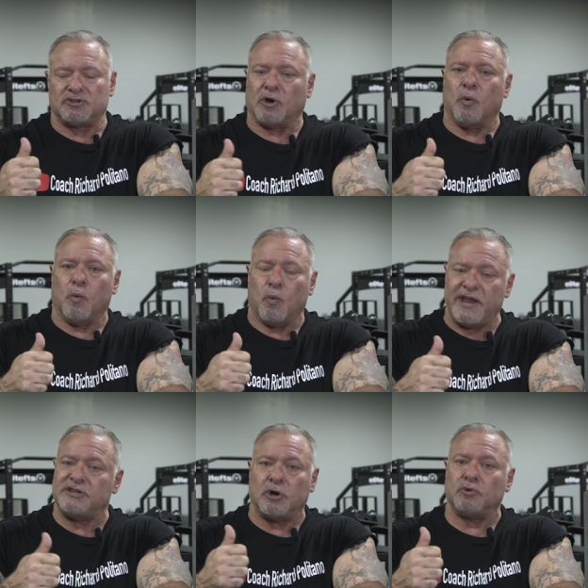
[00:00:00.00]
So
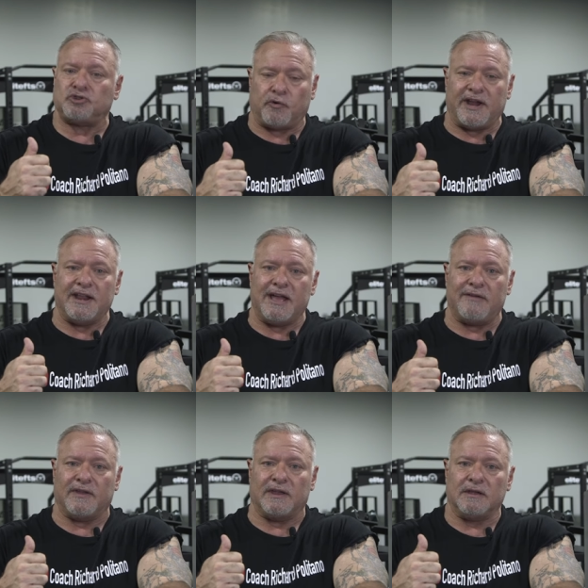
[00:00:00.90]
we don't train
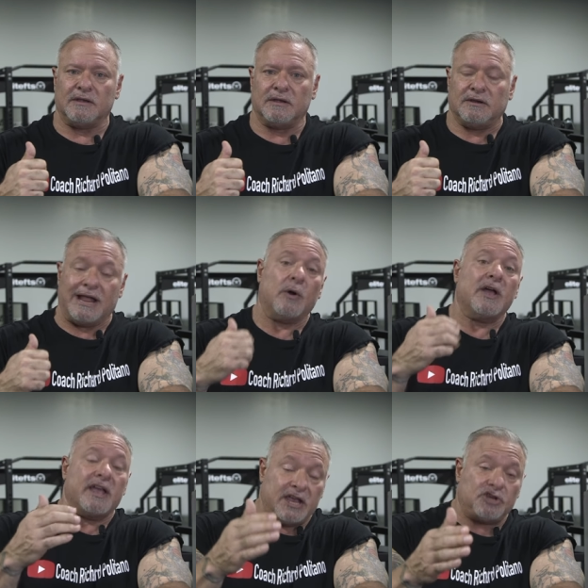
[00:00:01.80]
heavy. Now,
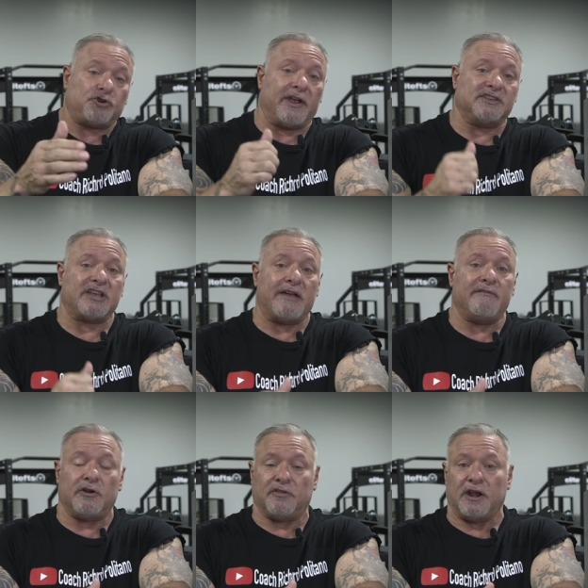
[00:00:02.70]
he trains
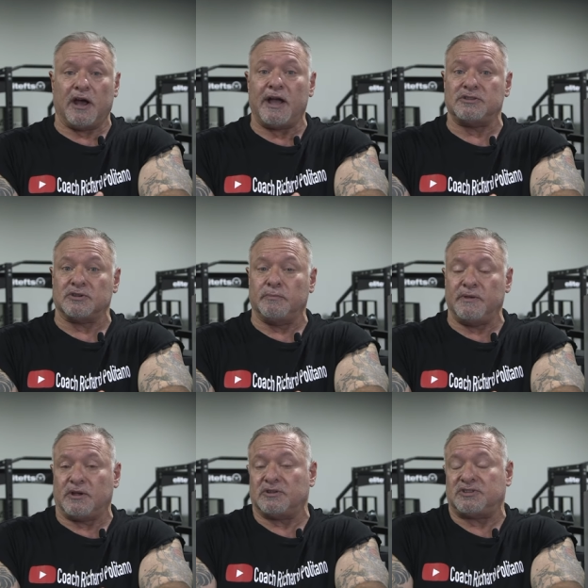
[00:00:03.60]
heavier than I do
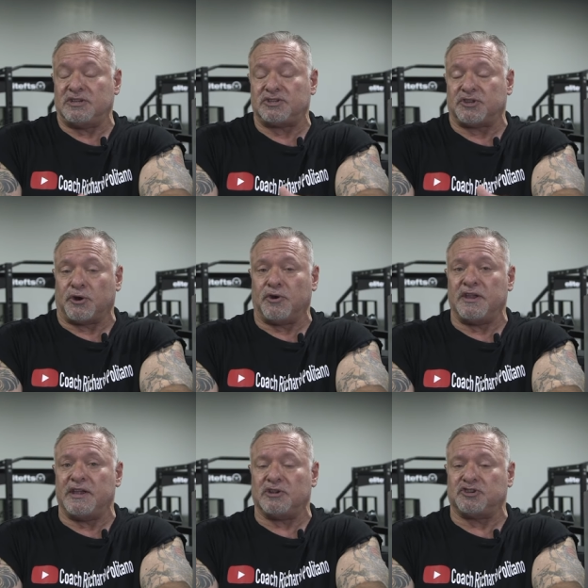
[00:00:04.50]
because he's
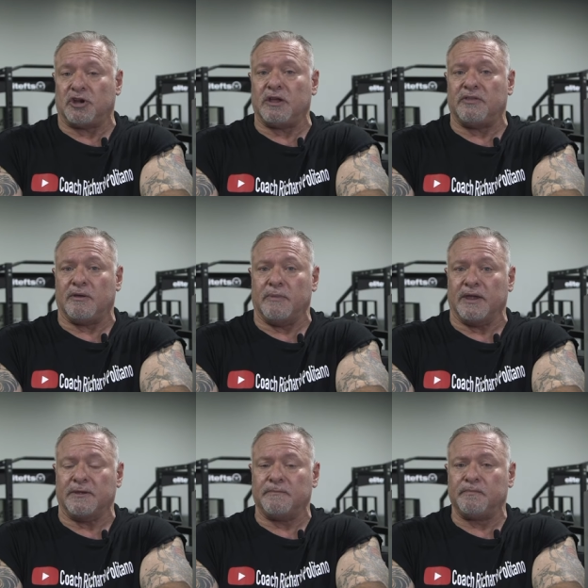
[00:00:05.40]
30 years younger than
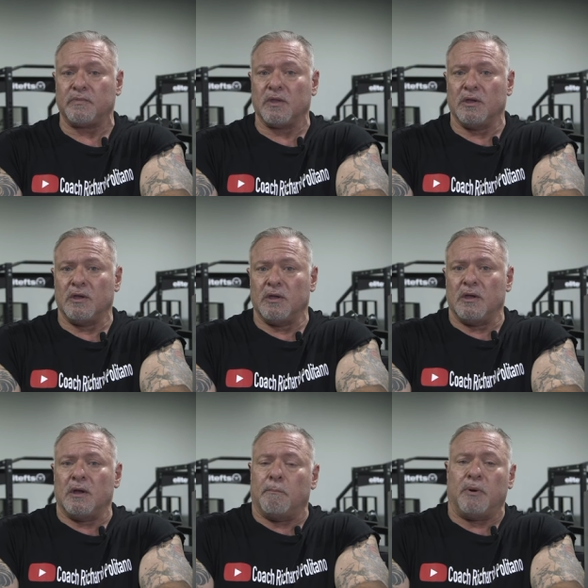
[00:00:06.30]
me
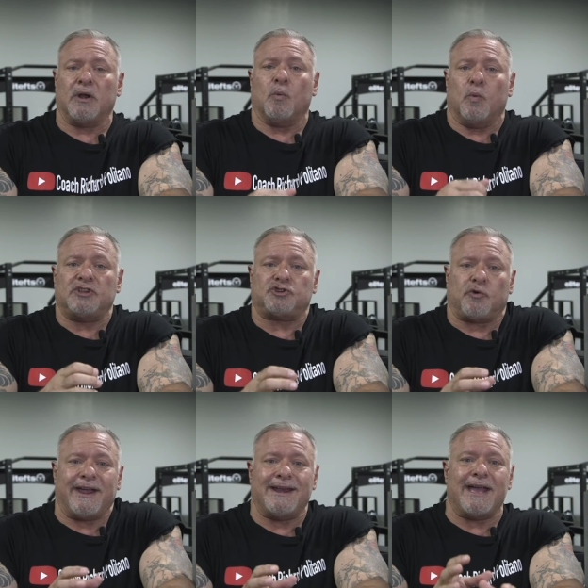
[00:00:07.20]
but we
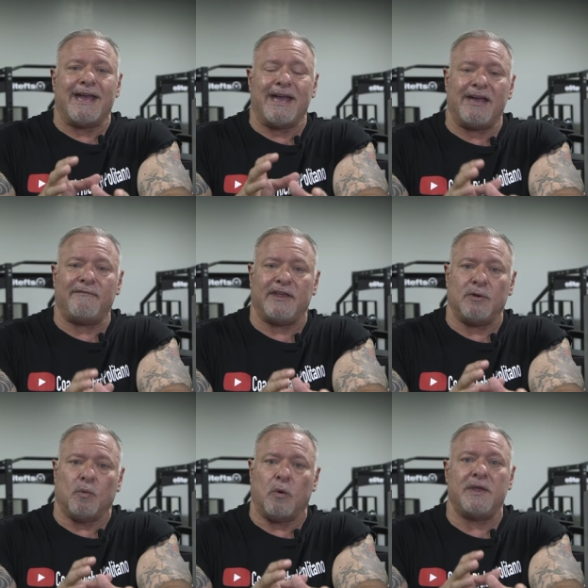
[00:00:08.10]
train
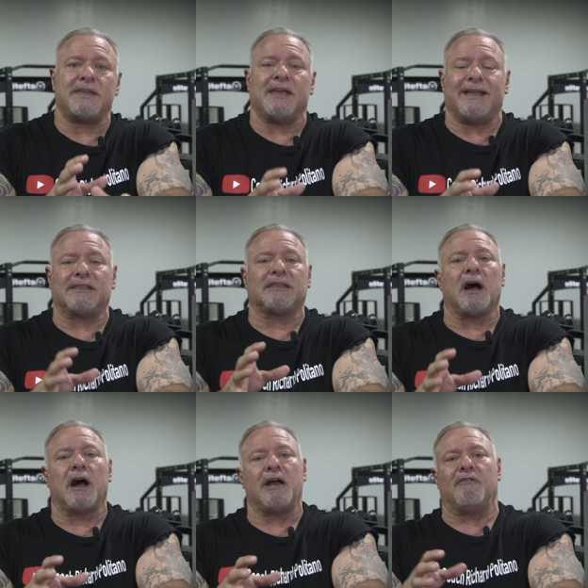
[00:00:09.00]
heavy where we can get
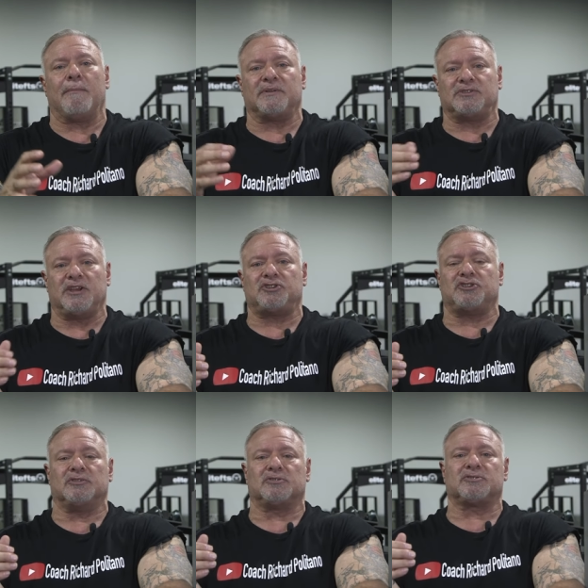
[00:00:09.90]
the high
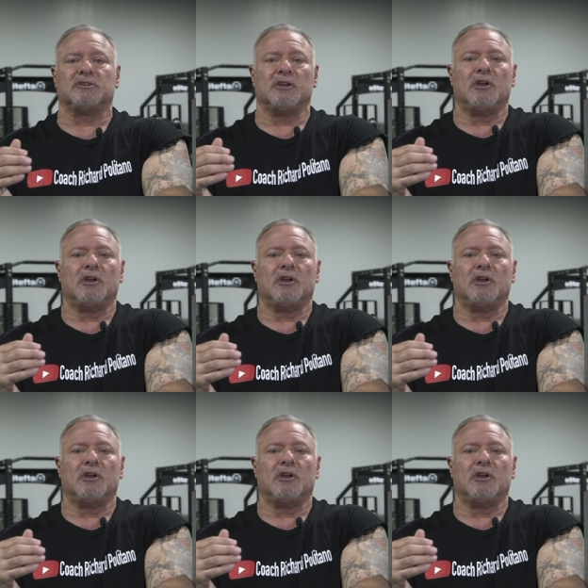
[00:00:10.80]
repetitions,